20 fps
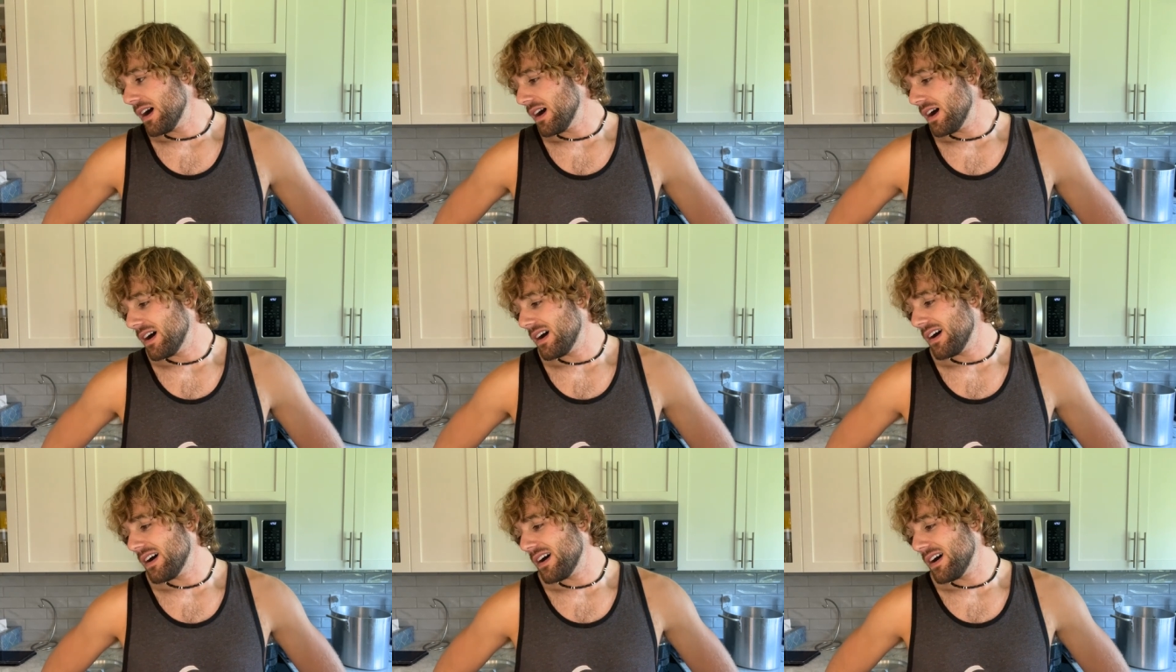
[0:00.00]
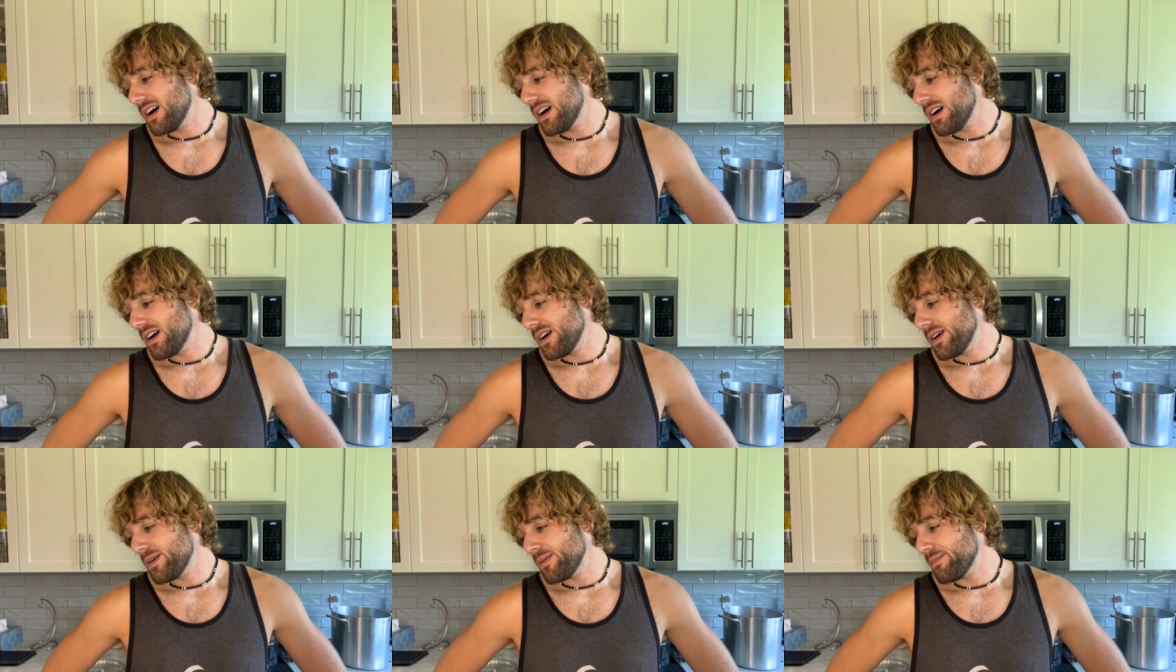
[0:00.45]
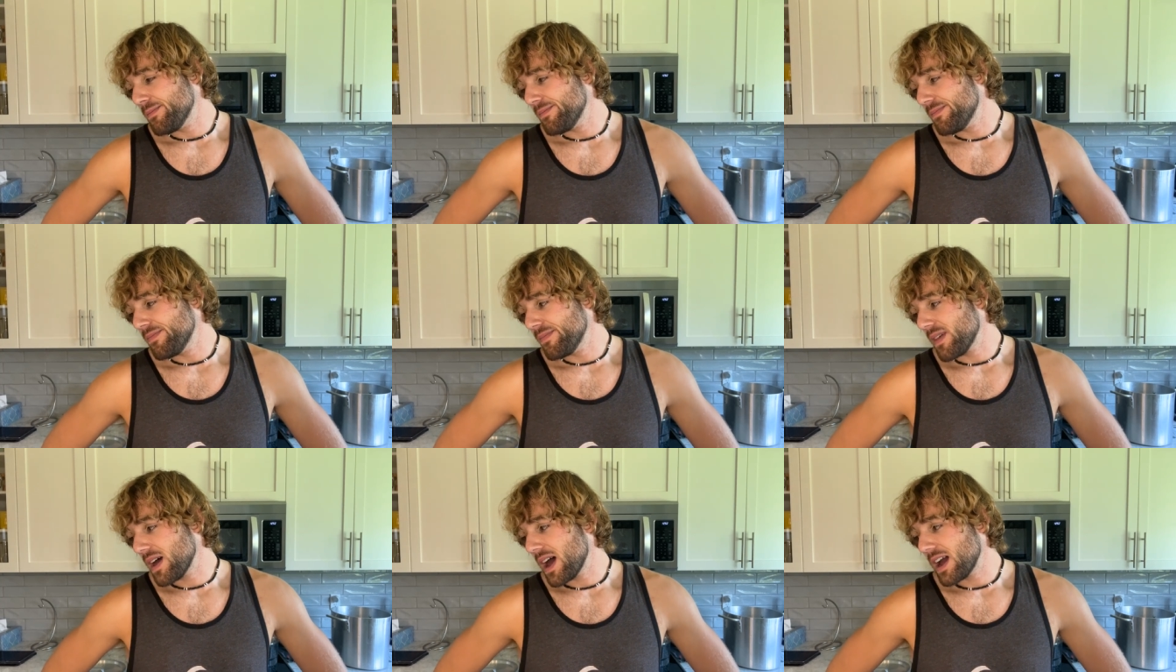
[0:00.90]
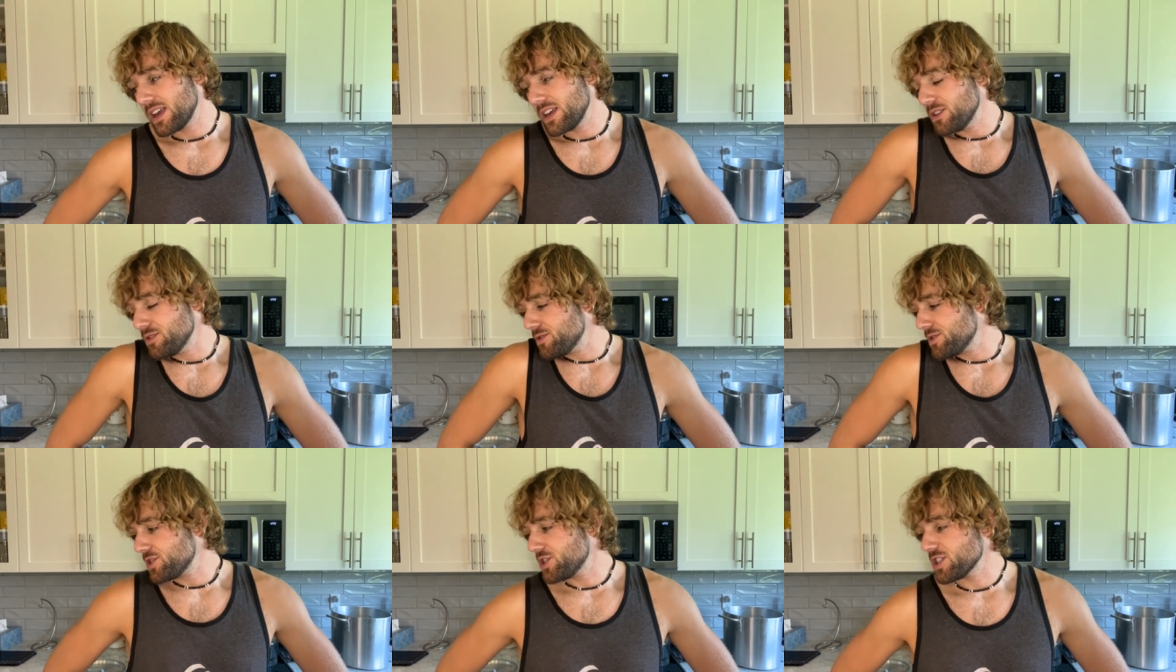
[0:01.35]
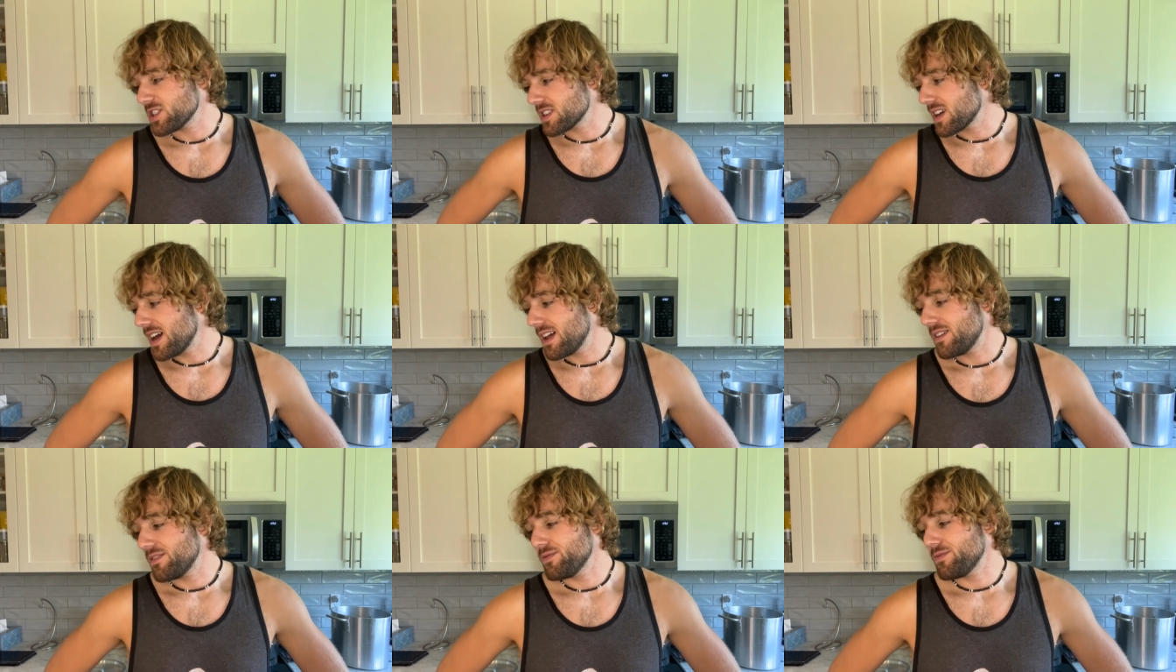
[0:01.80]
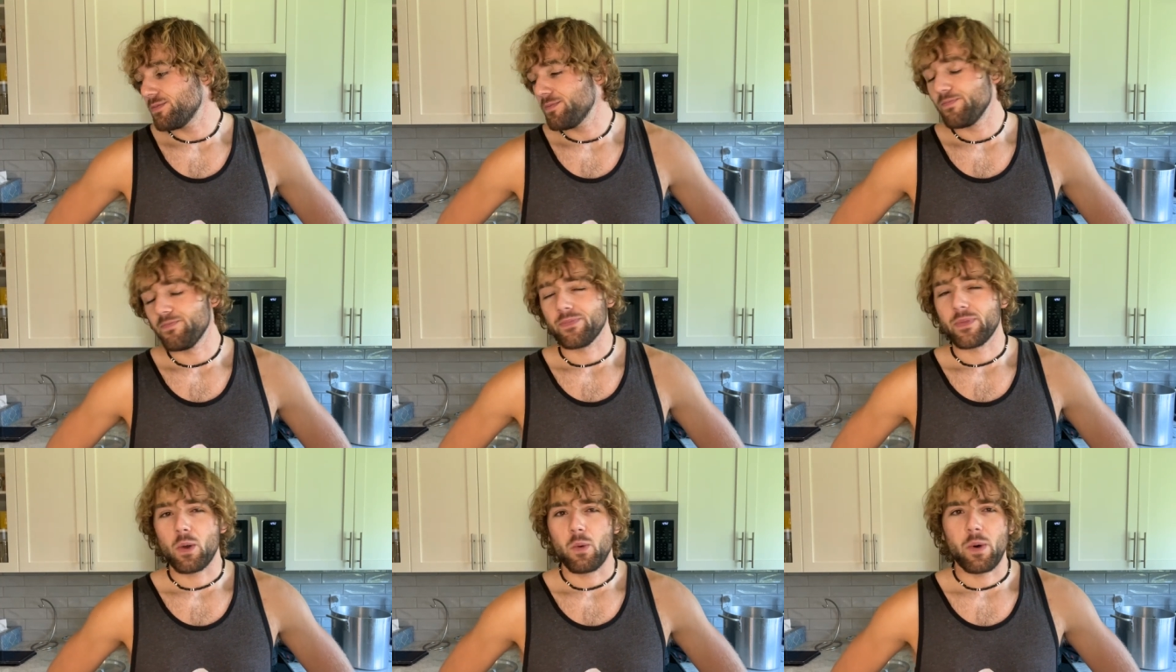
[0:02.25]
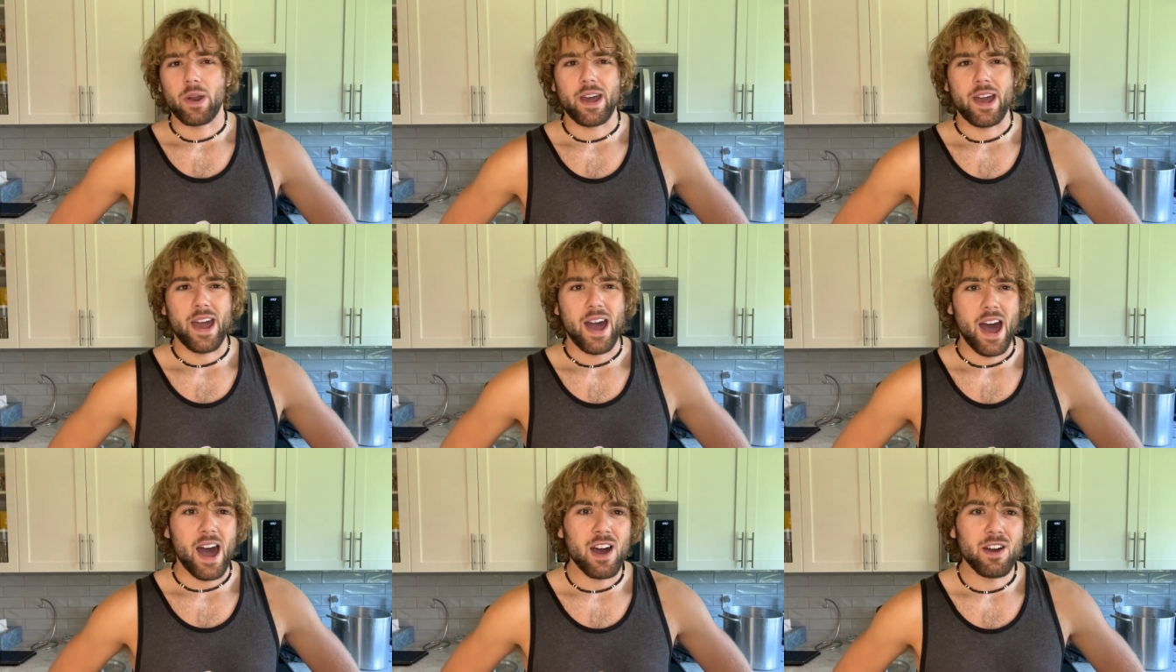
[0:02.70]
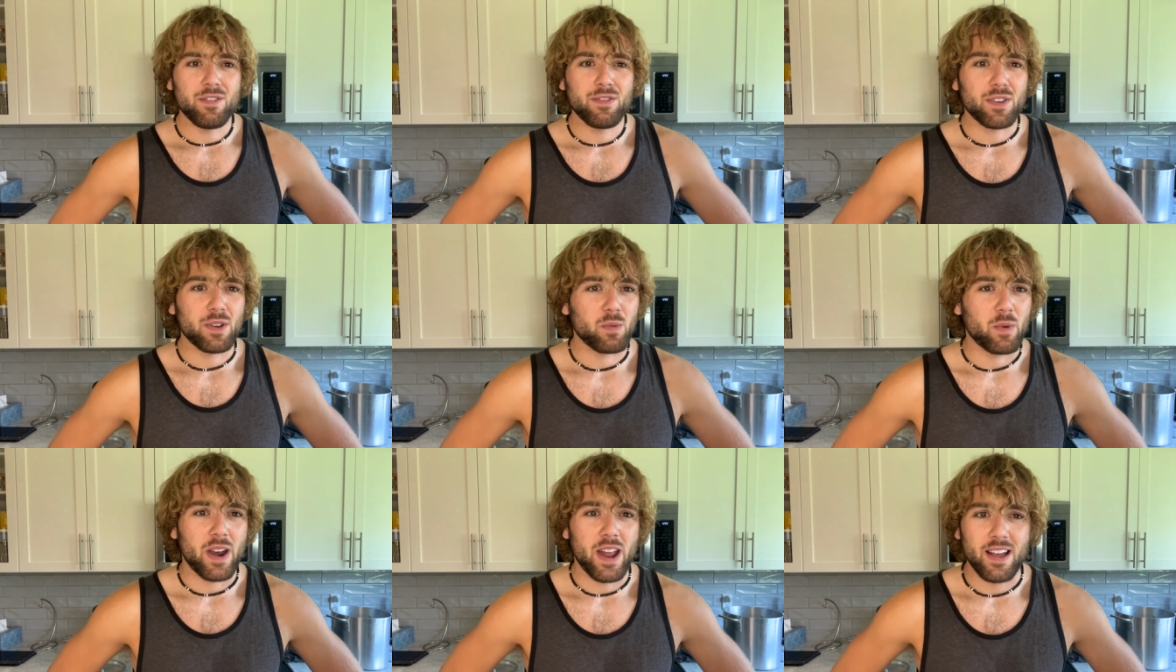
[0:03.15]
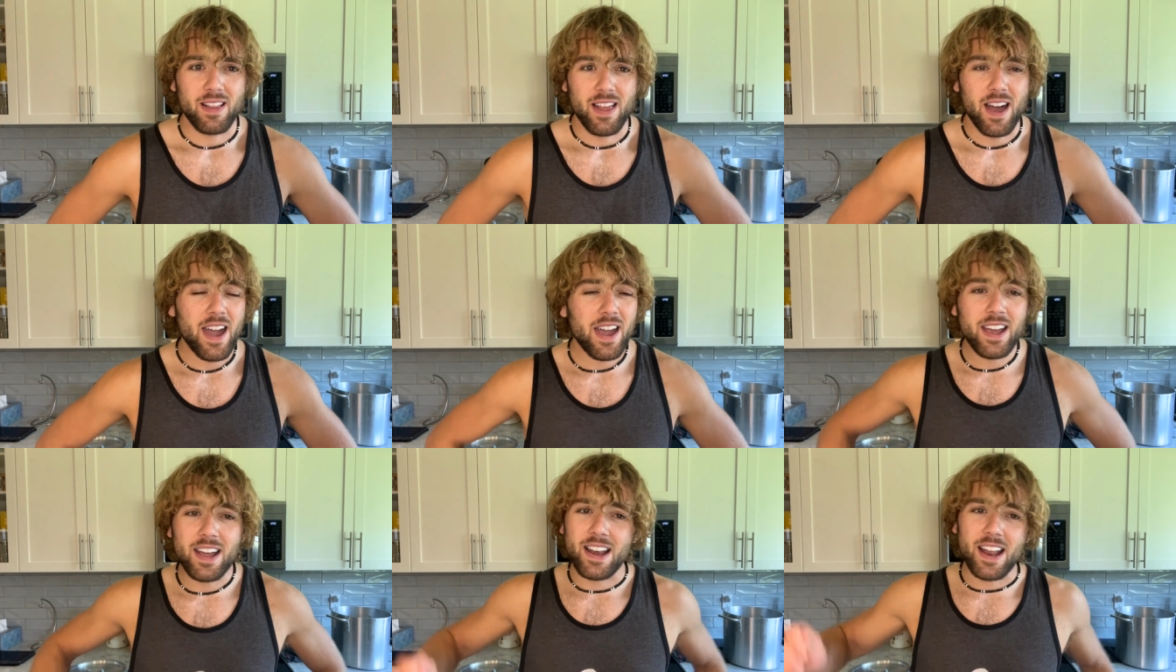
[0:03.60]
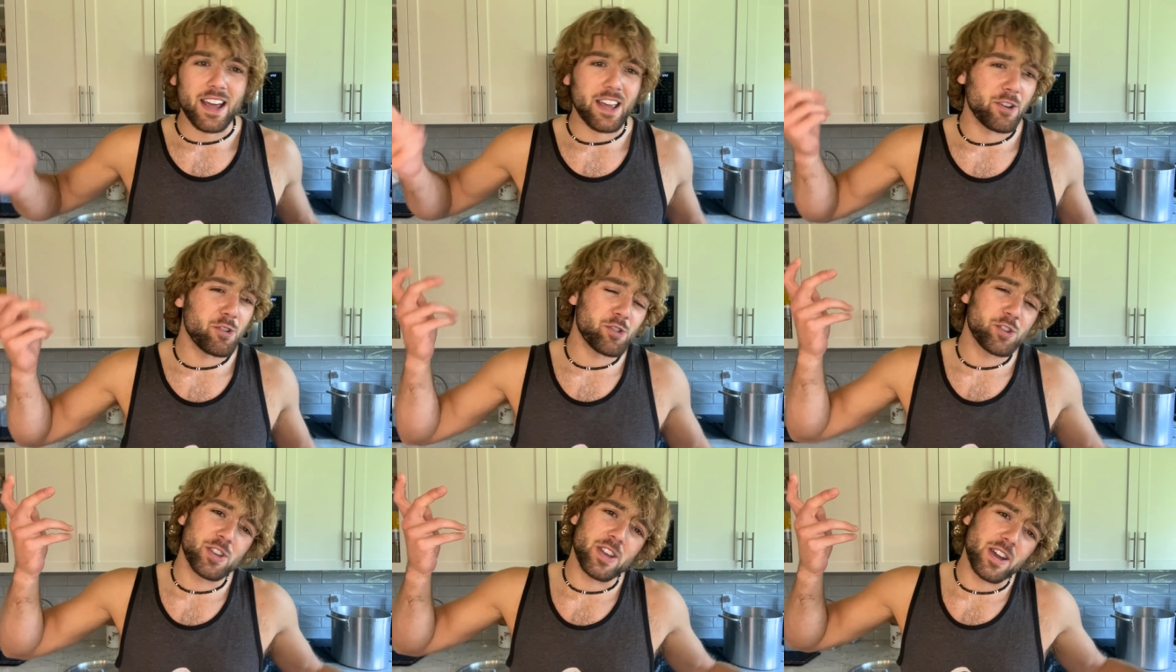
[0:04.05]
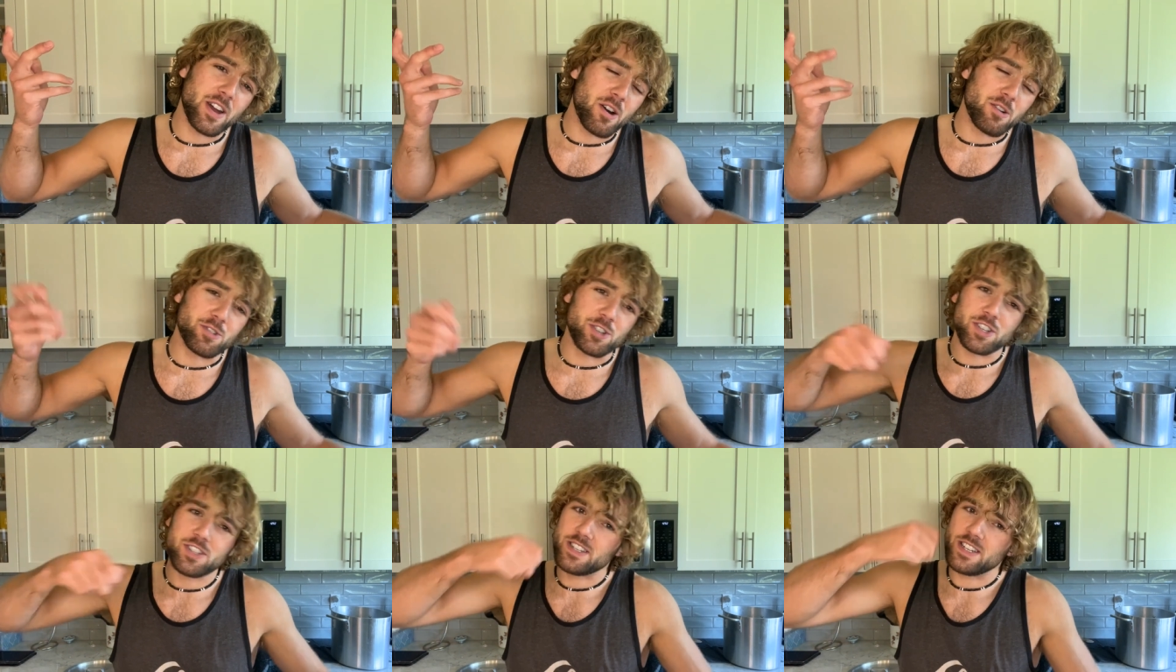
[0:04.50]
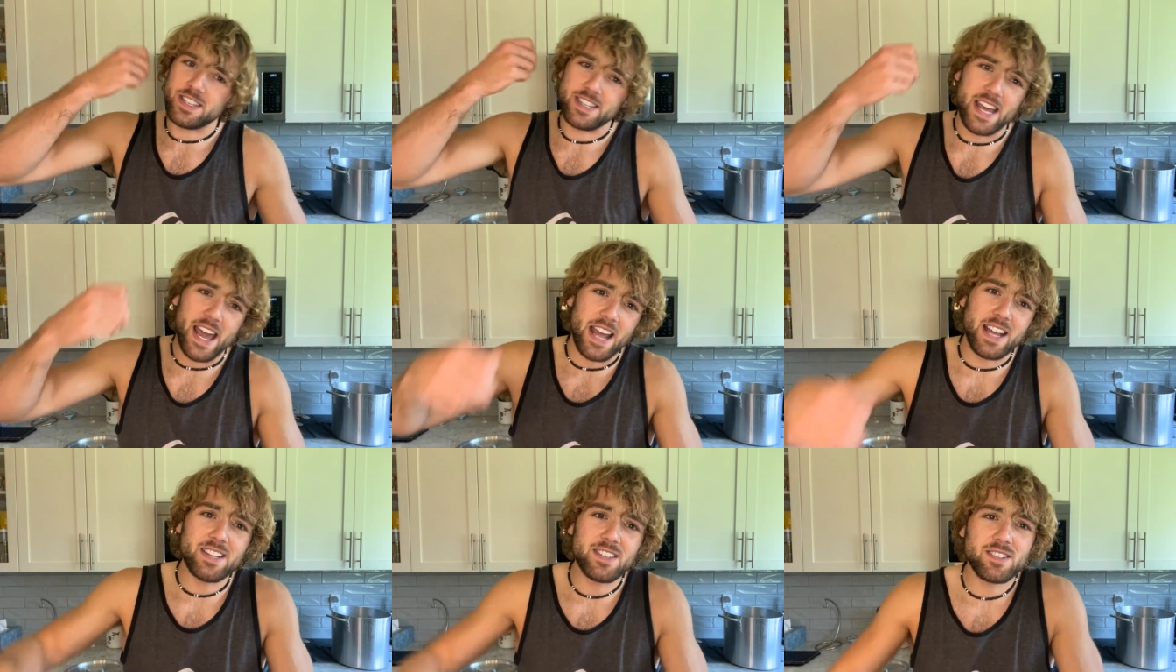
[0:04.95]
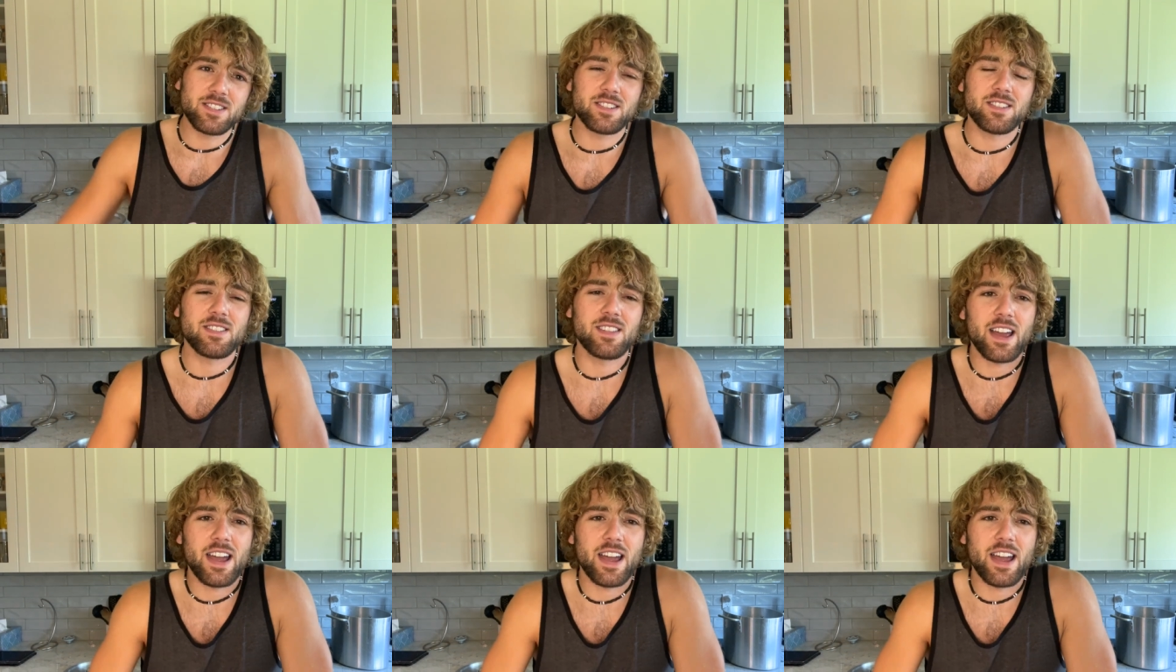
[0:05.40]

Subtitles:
I use just kind of what I have and what I like, and I usually go just to taste.